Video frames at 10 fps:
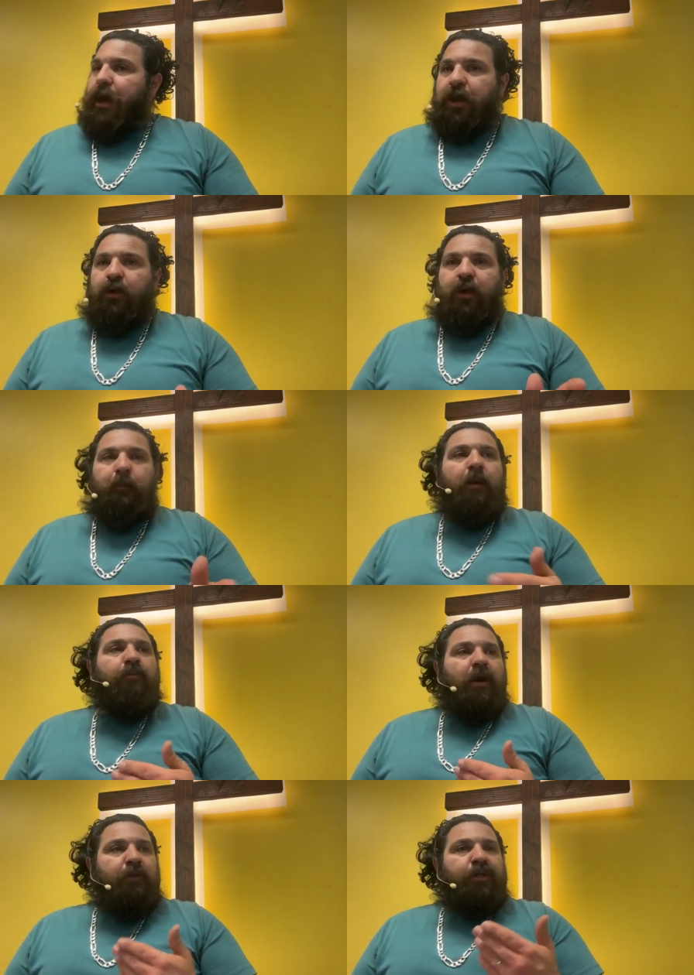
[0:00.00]
You know, like my
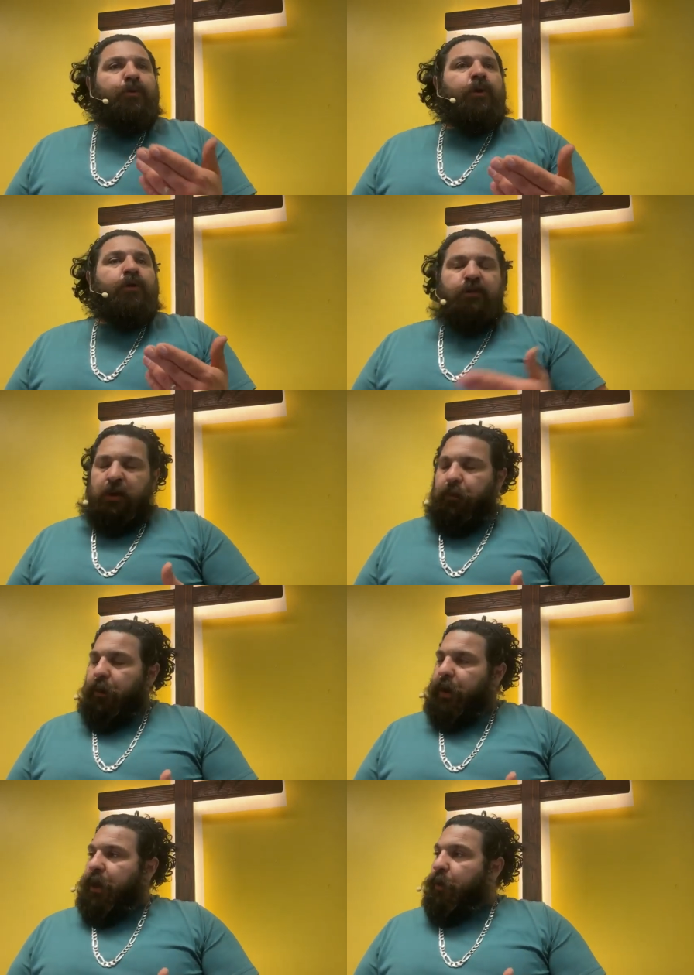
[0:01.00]
brother is one of those
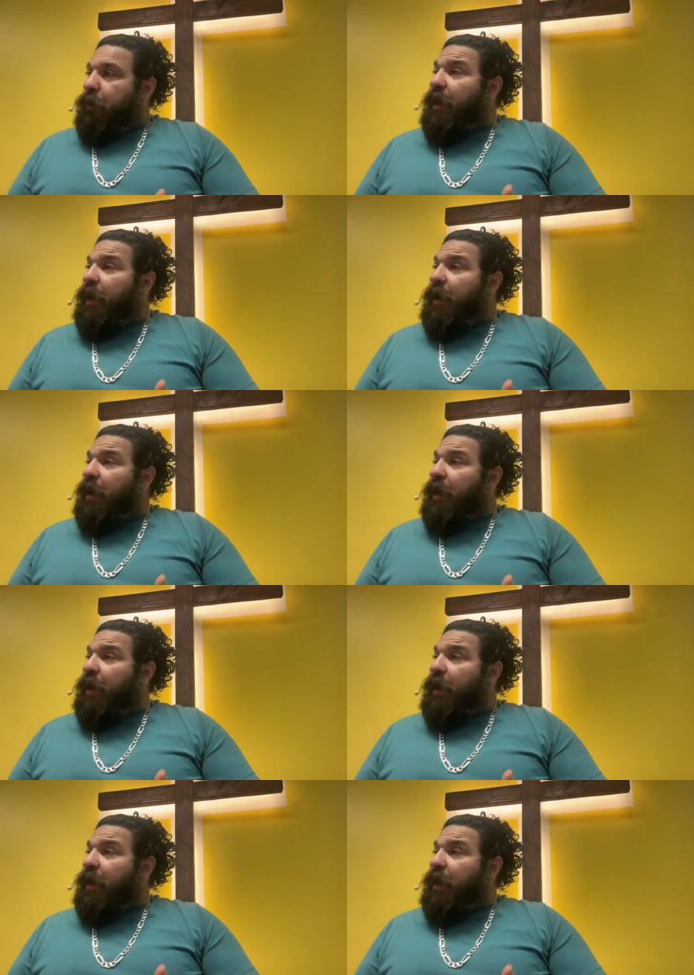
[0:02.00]
people right now.